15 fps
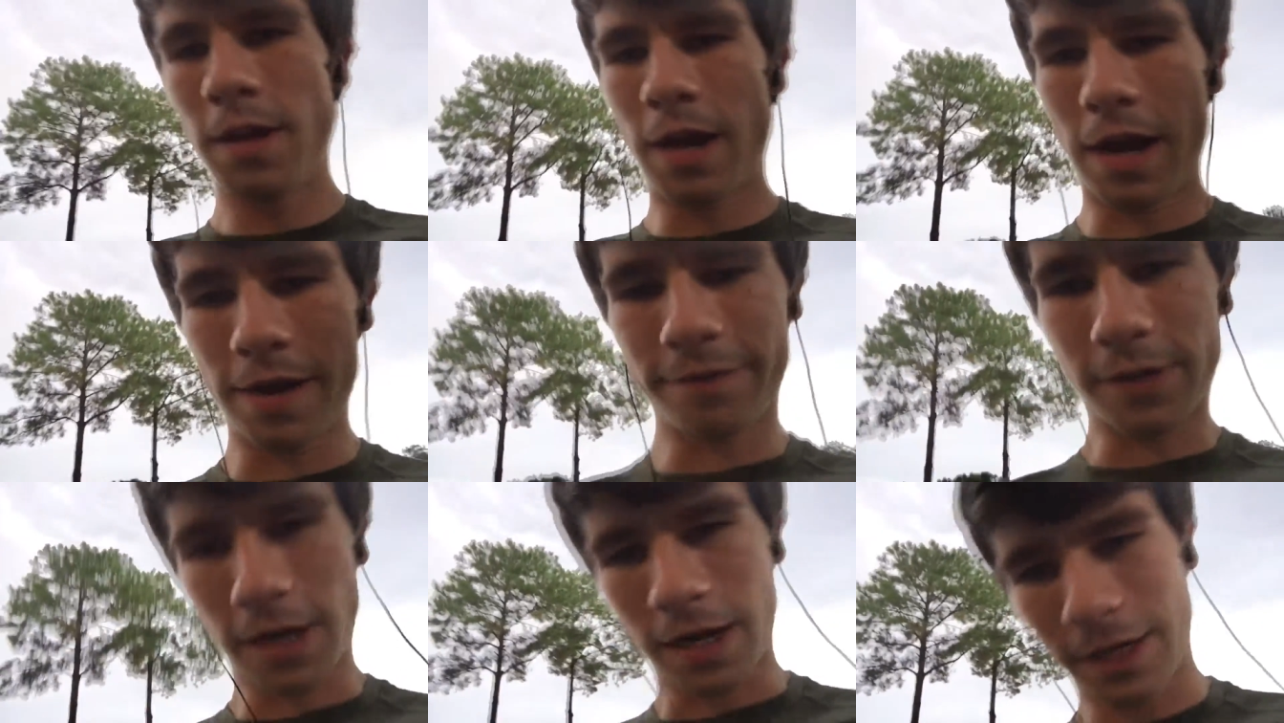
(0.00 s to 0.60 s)

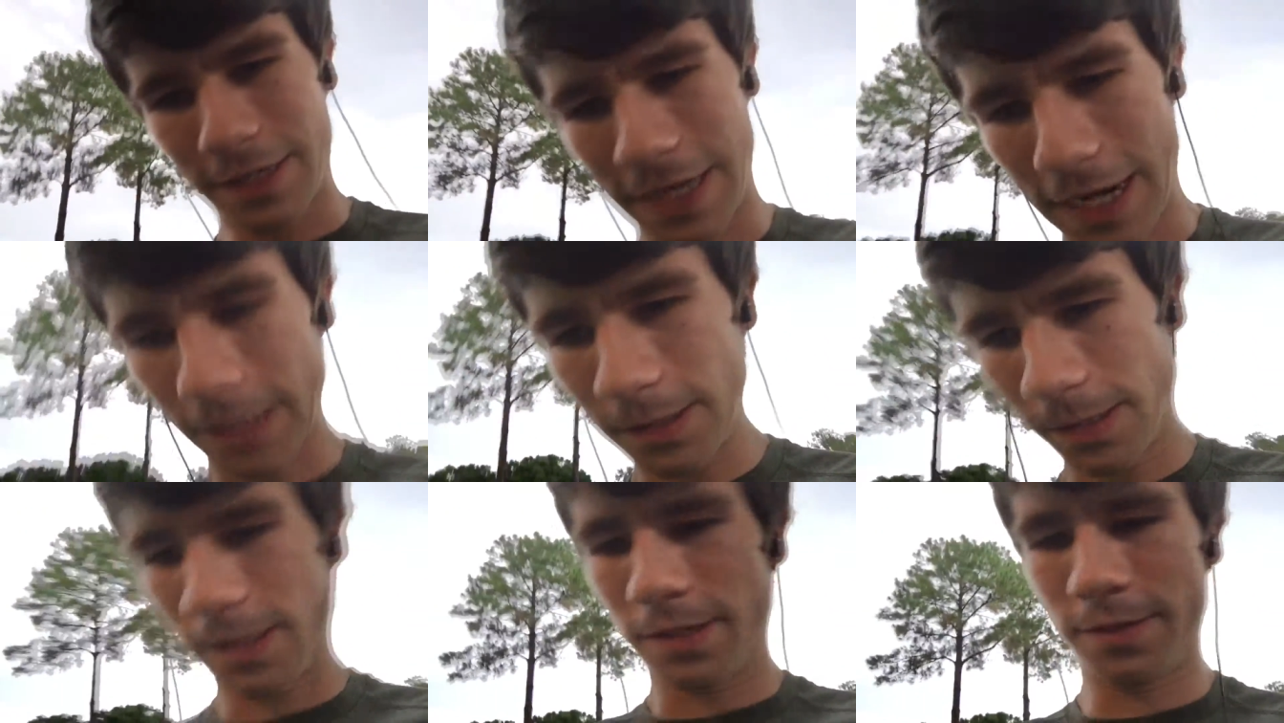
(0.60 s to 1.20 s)
I've caught a
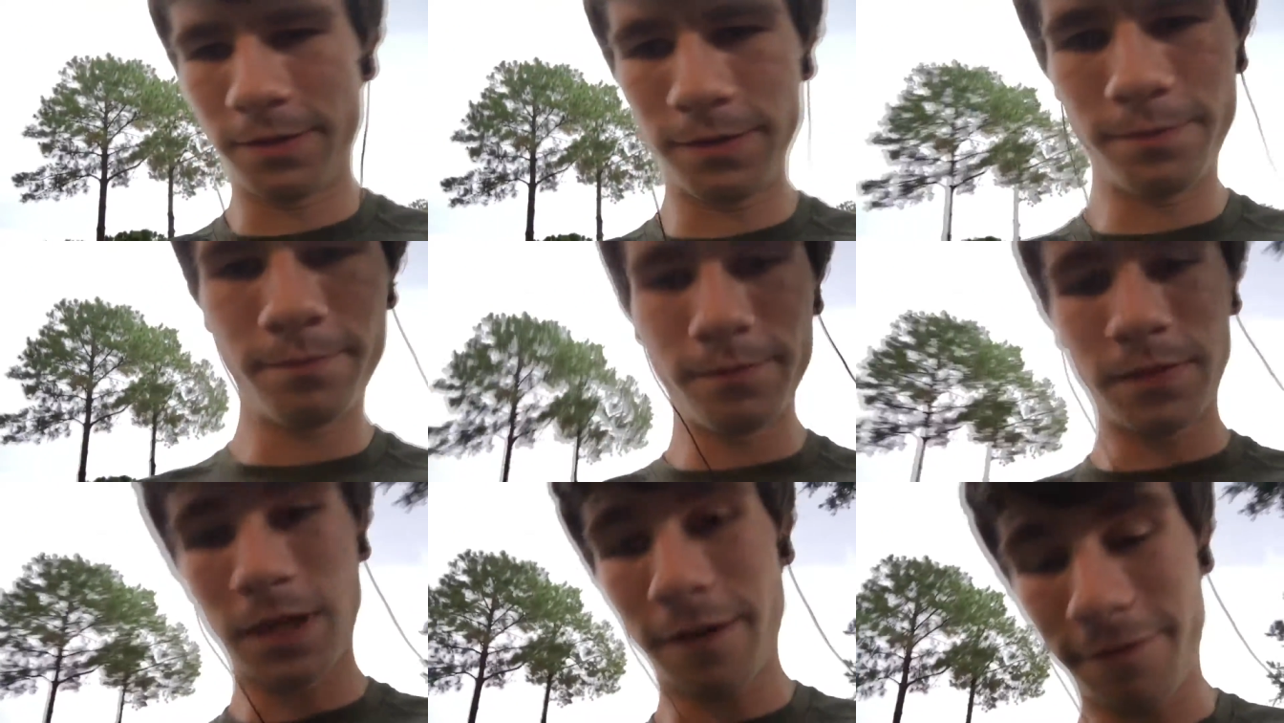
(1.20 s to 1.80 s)
Tangela,
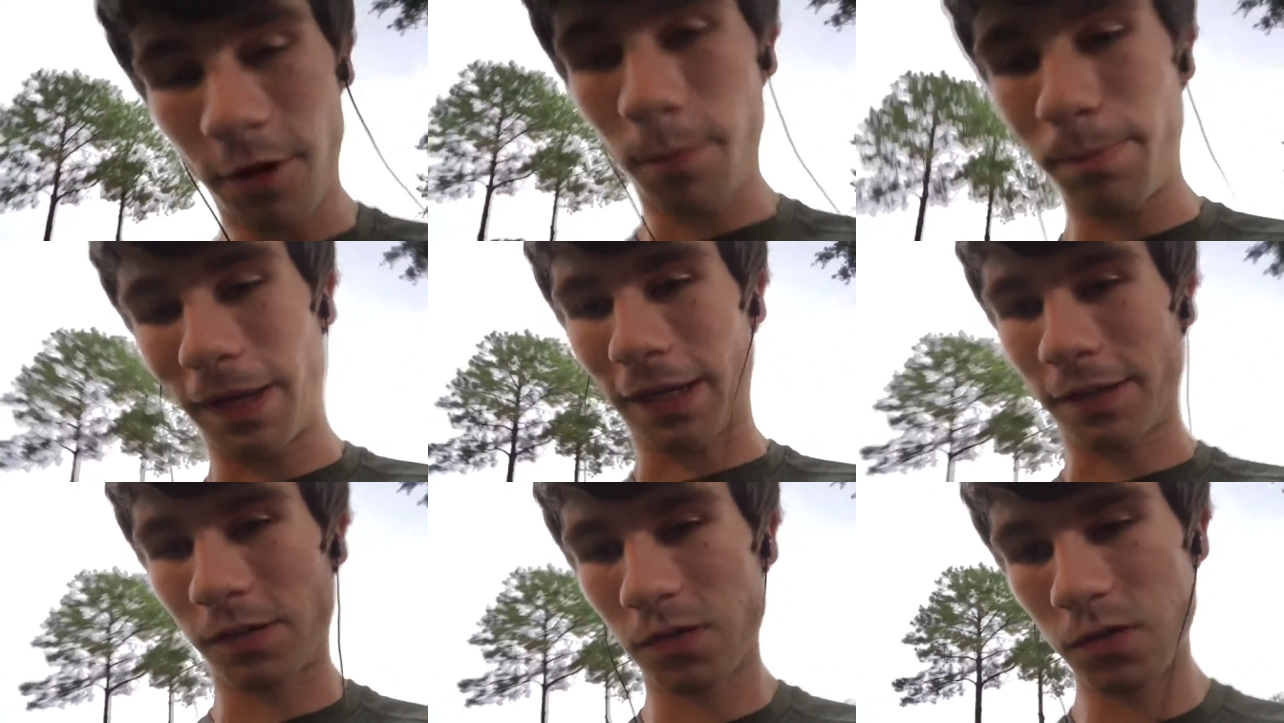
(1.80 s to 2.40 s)
a
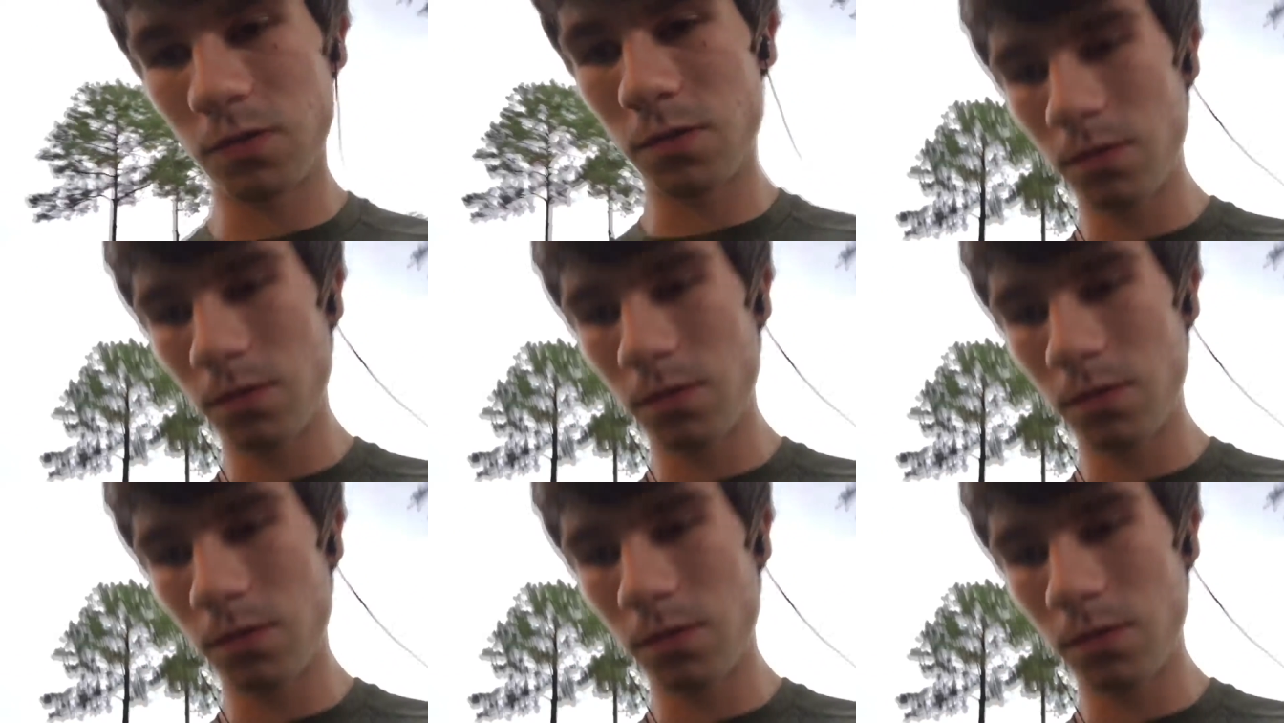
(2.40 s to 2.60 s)
Vulpix,